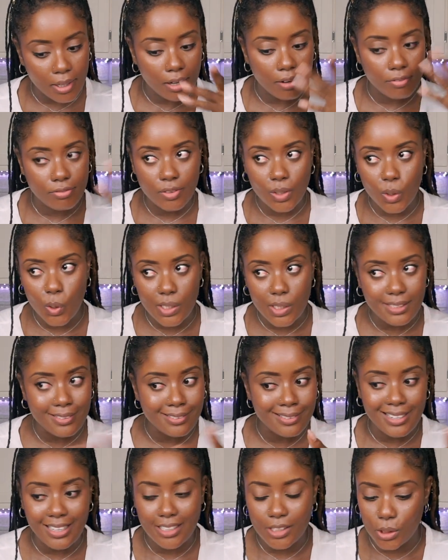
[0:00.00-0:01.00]
of course,
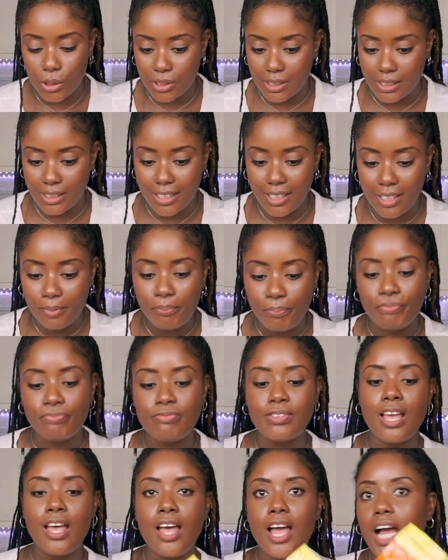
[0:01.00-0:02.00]
naturally.
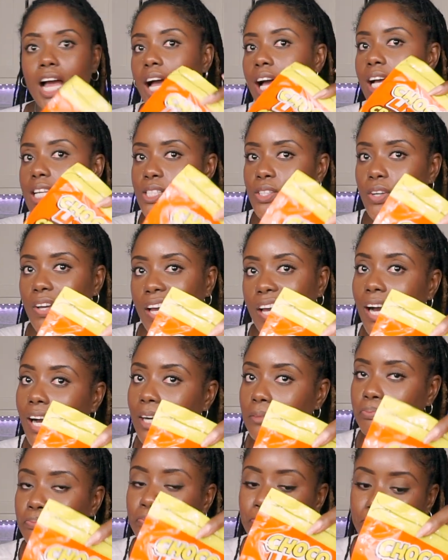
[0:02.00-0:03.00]
So,
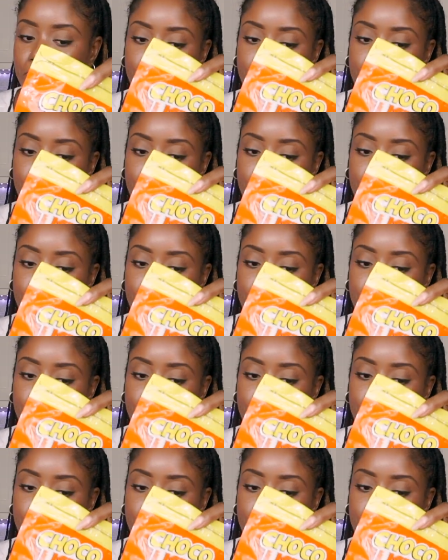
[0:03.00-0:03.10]
yeah.